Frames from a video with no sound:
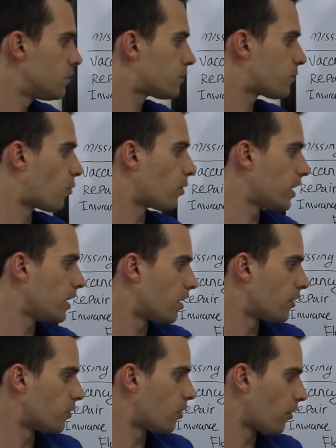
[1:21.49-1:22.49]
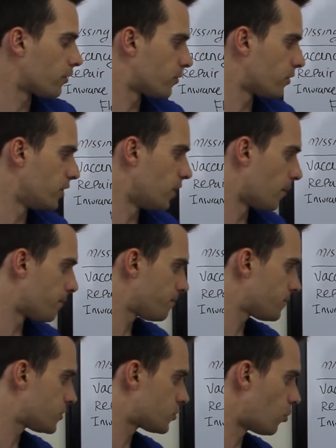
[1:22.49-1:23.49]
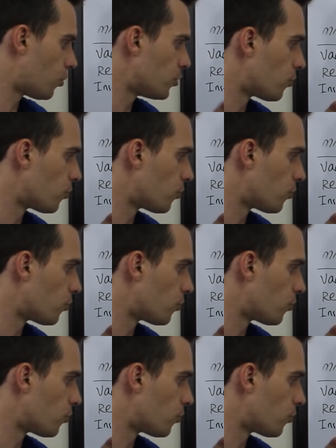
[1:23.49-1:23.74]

It's $4,800 for the year. So